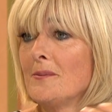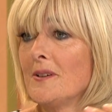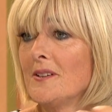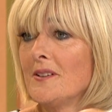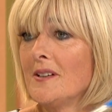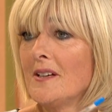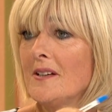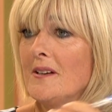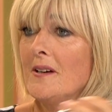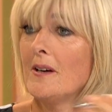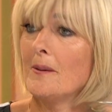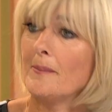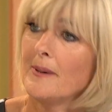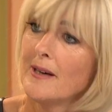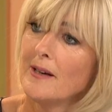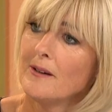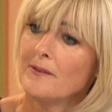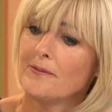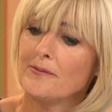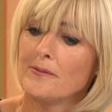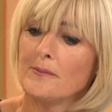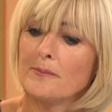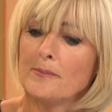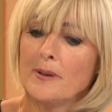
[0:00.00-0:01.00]
when they come
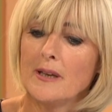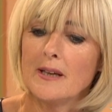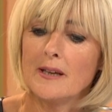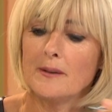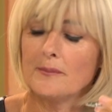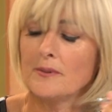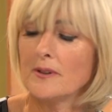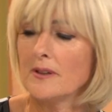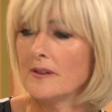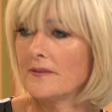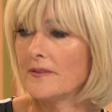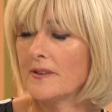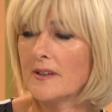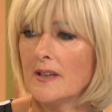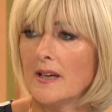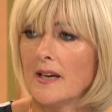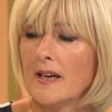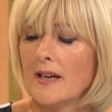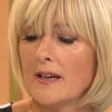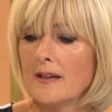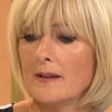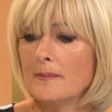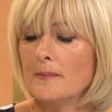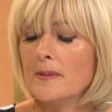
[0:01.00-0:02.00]
out from playing whatever
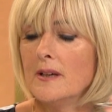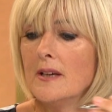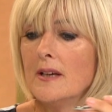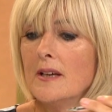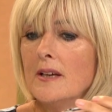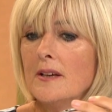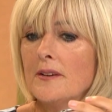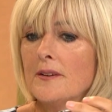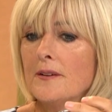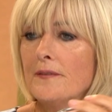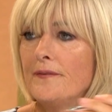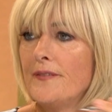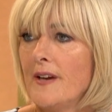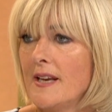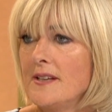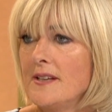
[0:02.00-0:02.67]
game, the